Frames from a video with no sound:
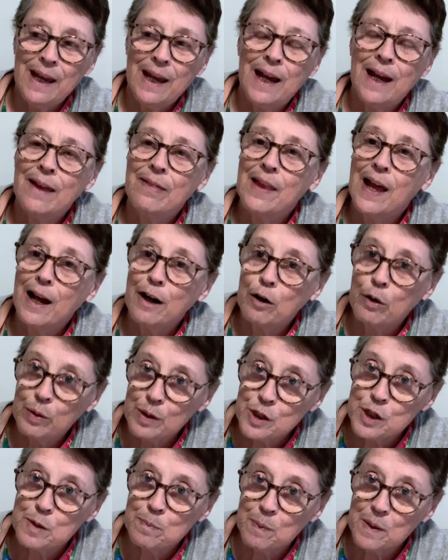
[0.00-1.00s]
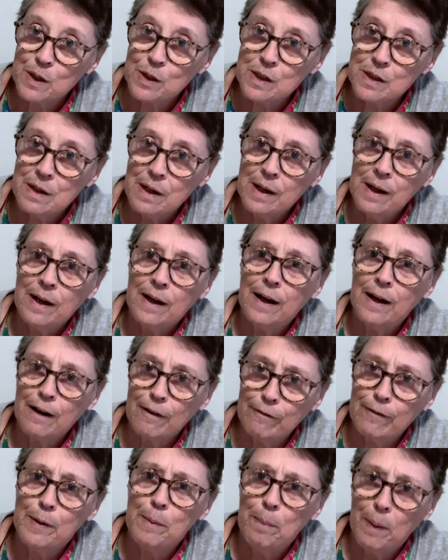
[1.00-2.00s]
And that Christmas,
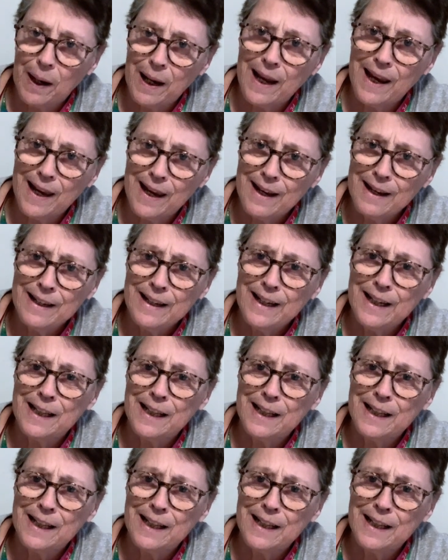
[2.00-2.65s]
everybody